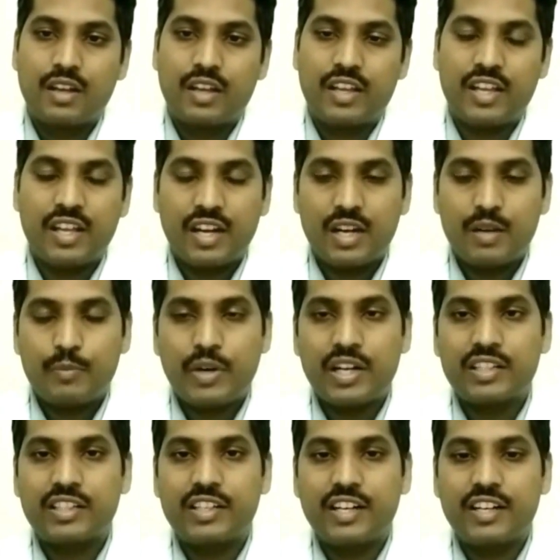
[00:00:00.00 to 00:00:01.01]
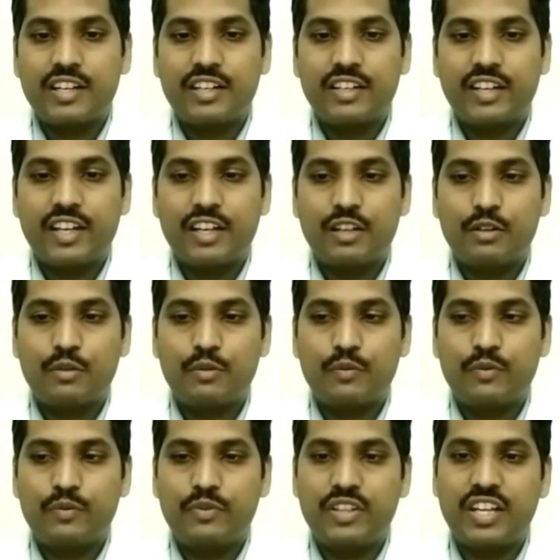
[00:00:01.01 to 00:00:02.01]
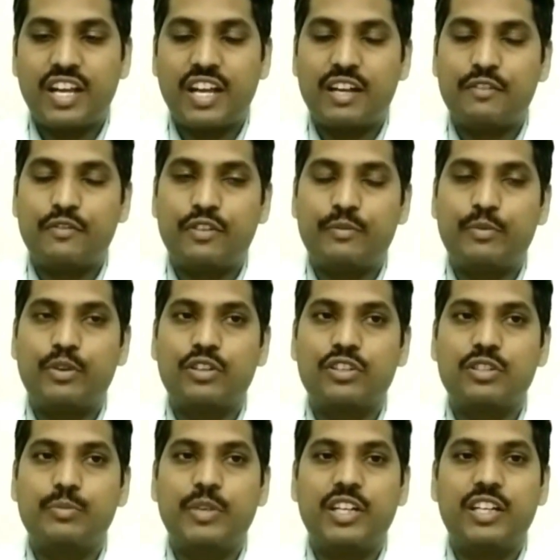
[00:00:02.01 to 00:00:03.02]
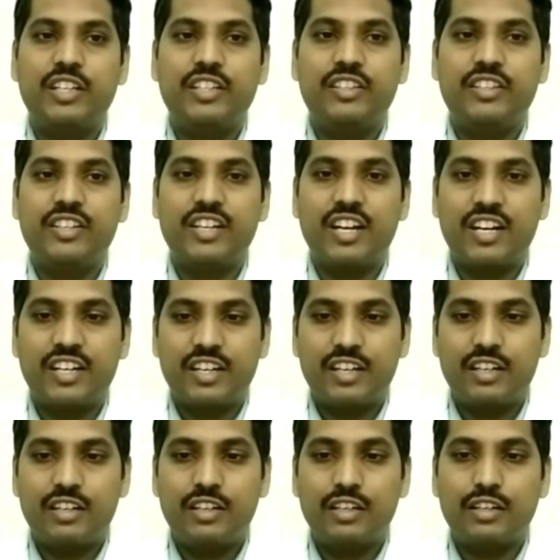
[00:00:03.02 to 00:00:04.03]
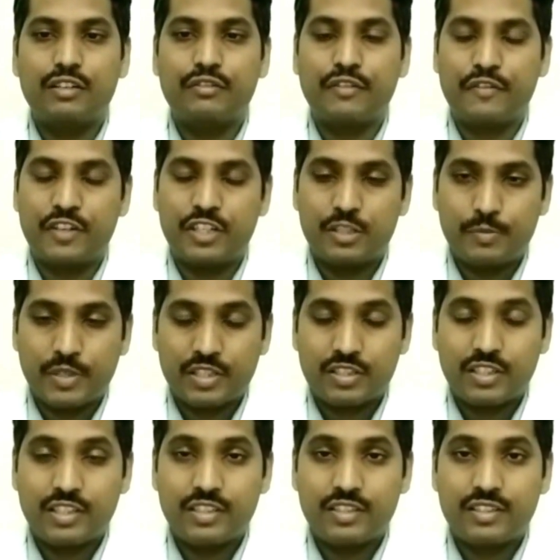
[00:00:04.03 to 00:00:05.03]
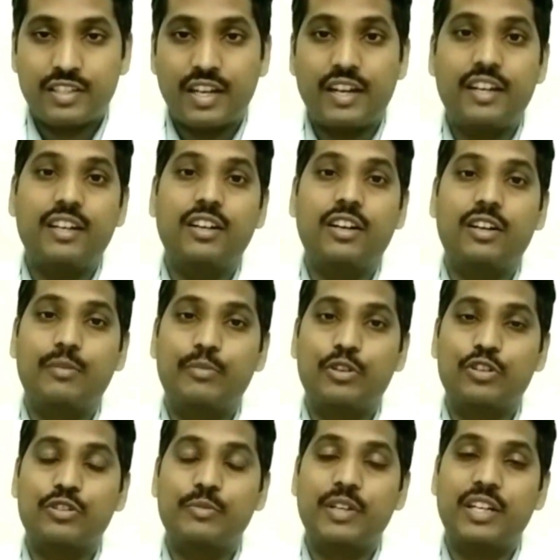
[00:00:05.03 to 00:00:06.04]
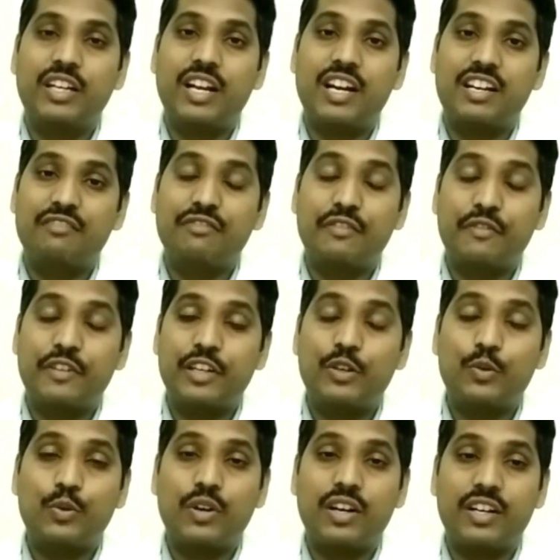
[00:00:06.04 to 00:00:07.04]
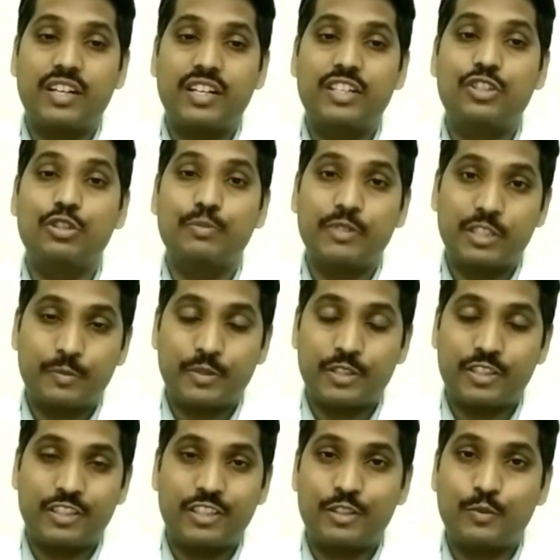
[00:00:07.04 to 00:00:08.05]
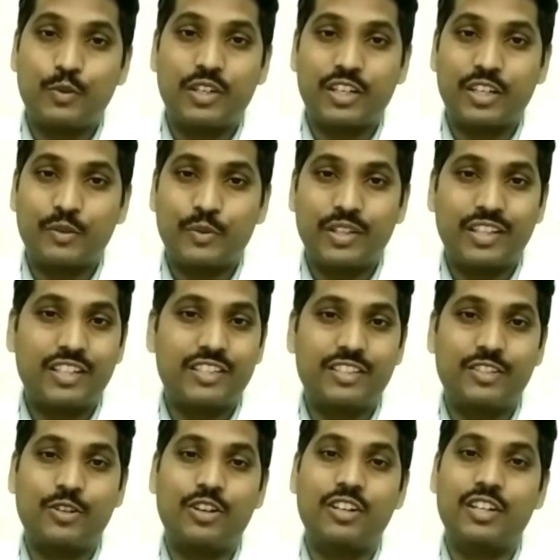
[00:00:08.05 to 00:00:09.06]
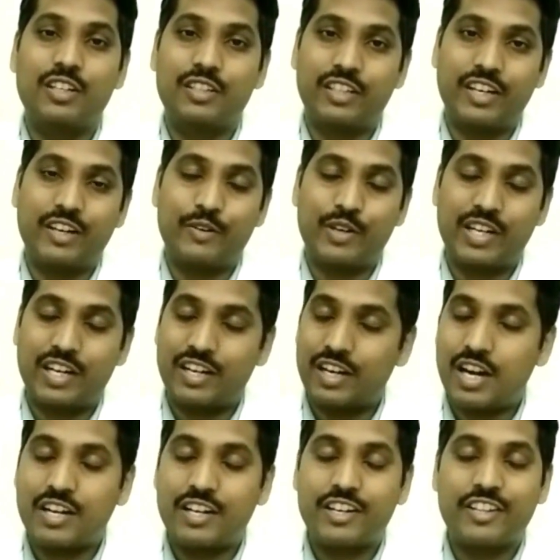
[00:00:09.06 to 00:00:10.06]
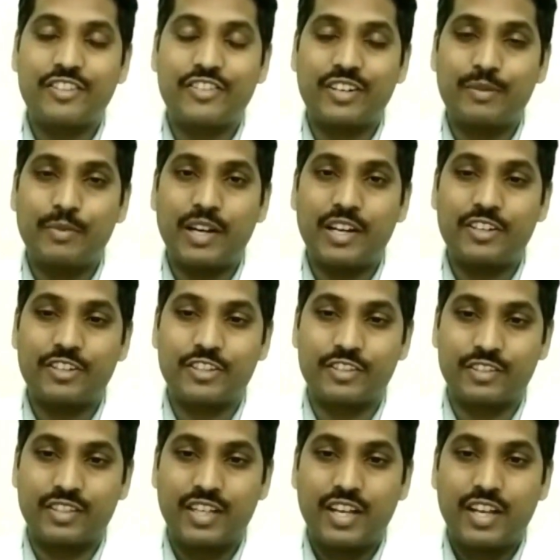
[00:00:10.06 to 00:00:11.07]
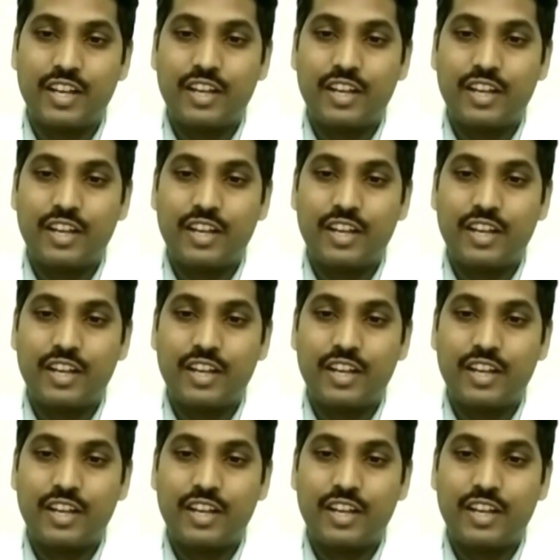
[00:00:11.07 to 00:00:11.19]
Here at Partha Dental Care, we have approximately 350 uh, specialists and approximately 150 to 100 super specialists working with us in all our 303 branches.